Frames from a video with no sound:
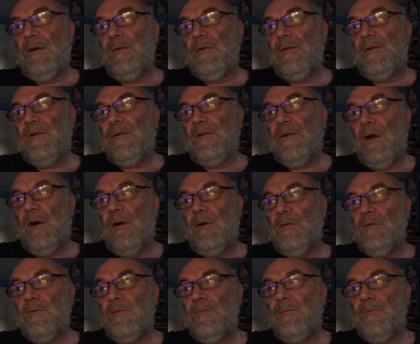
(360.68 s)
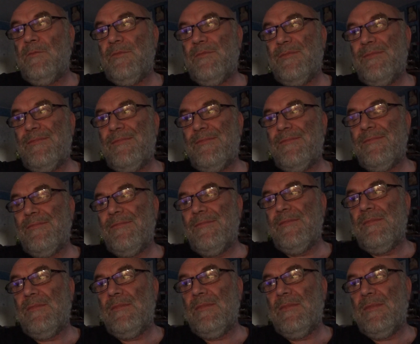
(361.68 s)
so
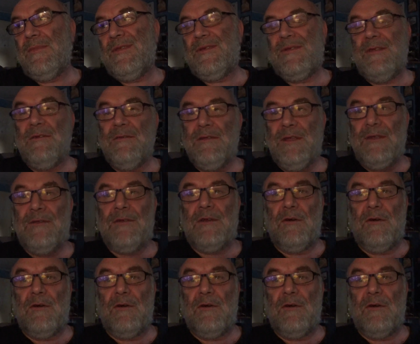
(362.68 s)
still need to